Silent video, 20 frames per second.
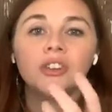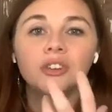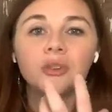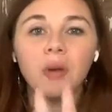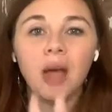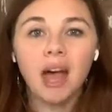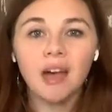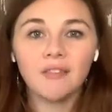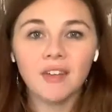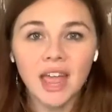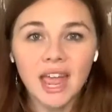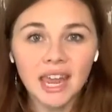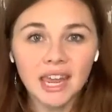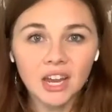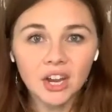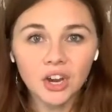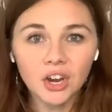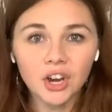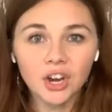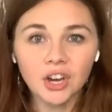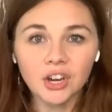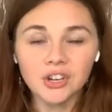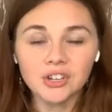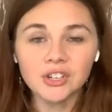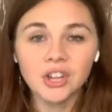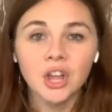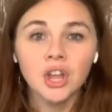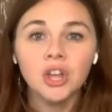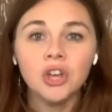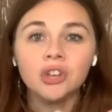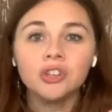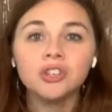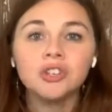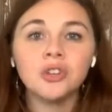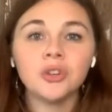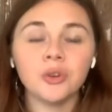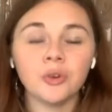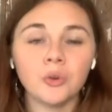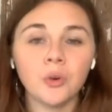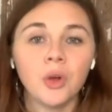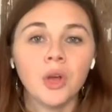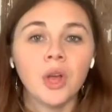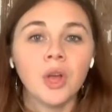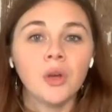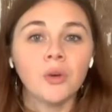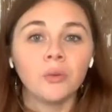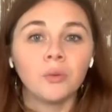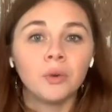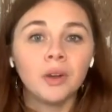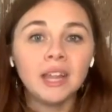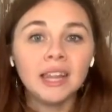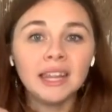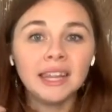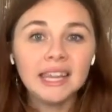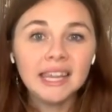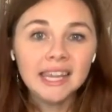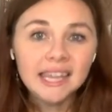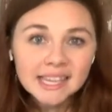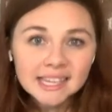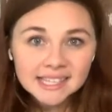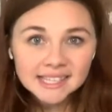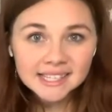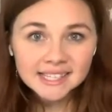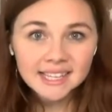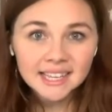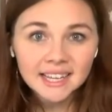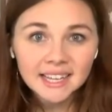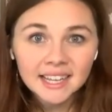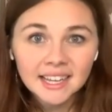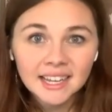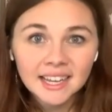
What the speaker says: to have anchors, to release